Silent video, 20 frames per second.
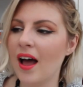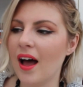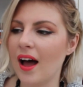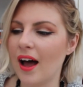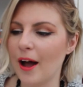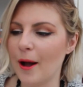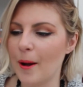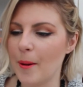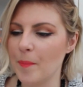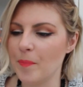
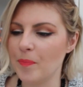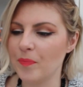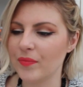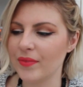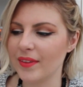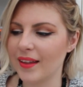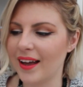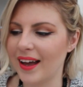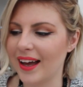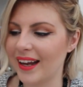And
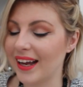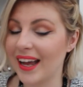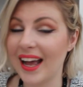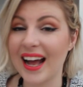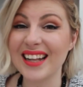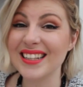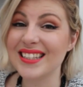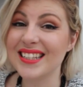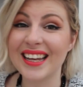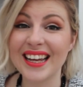I
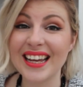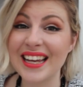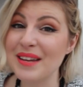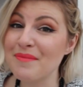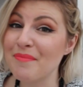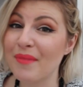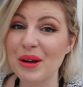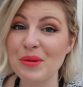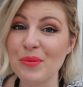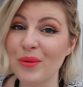had to
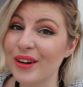eat my